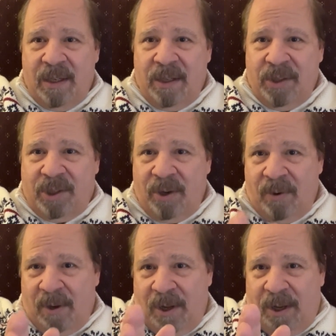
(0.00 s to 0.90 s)

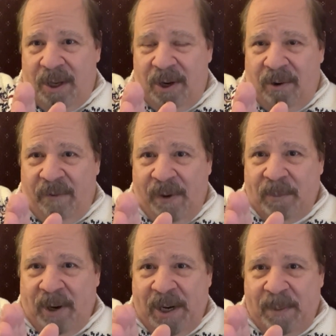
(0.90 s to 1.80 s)
So, if I'm
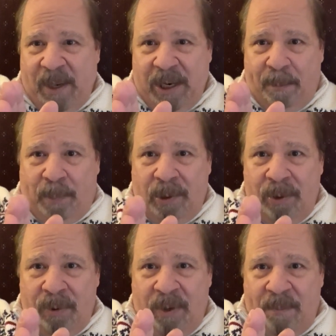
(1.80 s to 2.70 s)
trying to make it
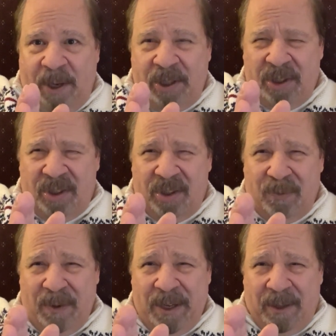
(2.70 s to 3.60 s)
blue, it might
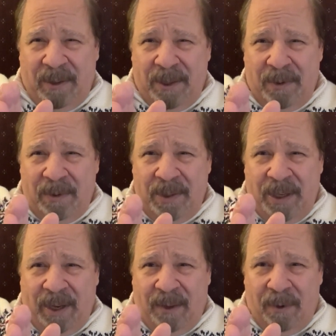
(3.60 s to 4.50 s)
swing a little
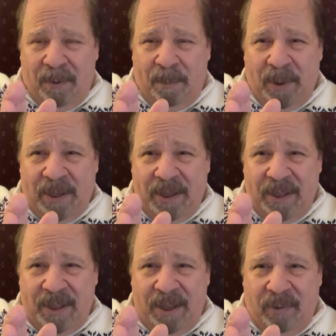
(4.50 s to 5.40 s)
yellow, but
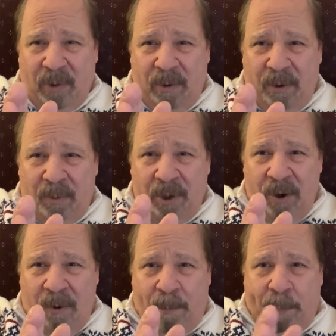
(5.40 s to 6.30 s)
it would
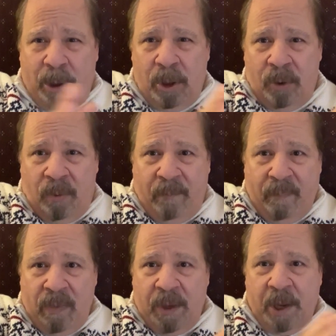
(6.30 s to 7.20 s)
go blue.
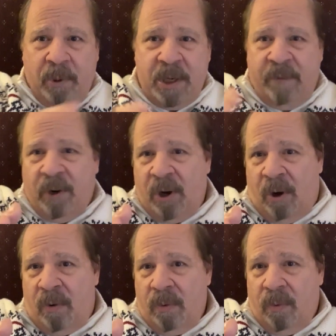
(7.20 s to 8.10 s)
It would never
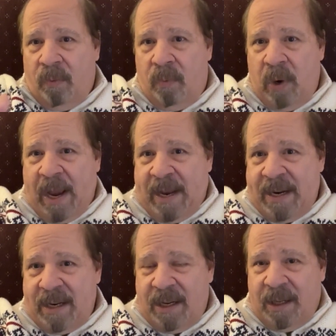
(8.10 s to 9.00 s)
go
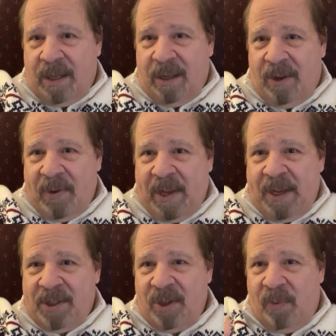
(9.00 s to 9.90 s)
red.
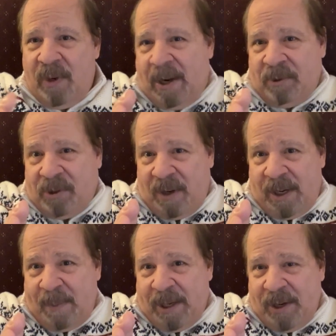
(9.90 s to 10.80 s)
Okay, so when I was trying
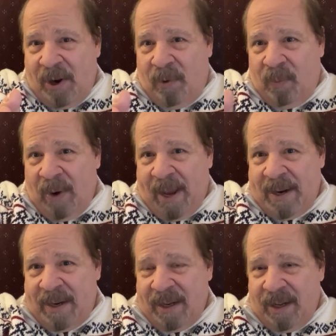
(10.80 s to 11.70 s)
to make it go
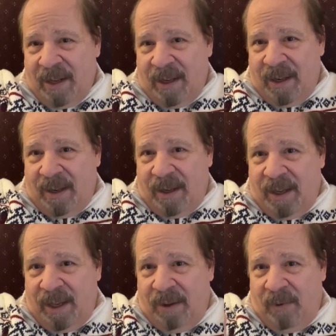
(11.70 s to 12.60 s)
red,
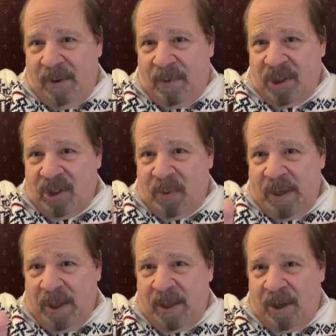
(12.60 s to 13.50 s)
it would
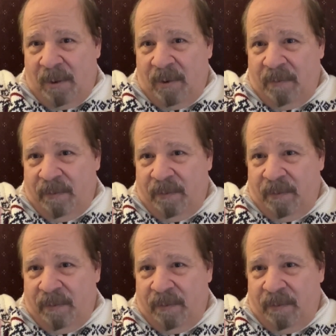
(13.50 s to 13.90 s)
swing a little